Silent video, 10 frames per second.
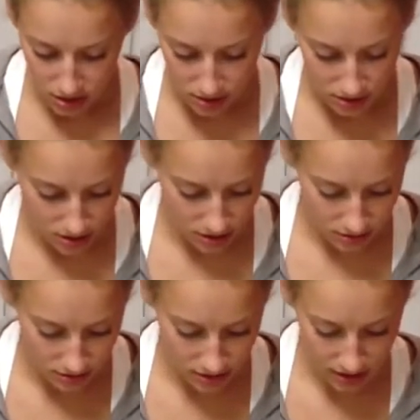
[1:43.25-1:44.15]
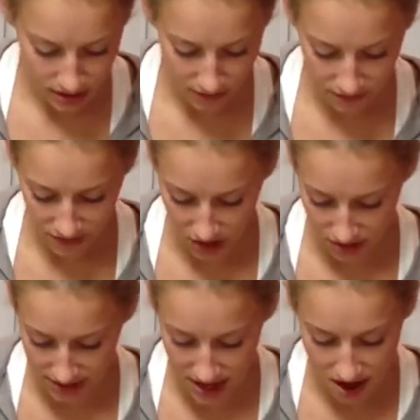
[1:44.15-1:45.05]
So
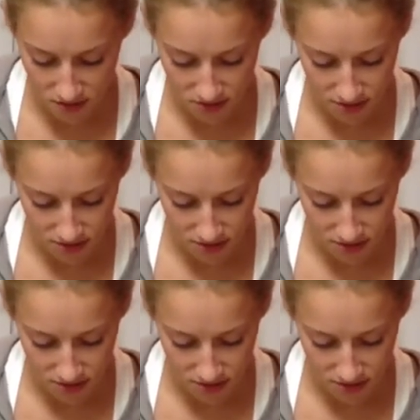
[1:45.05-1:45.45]
fingers down.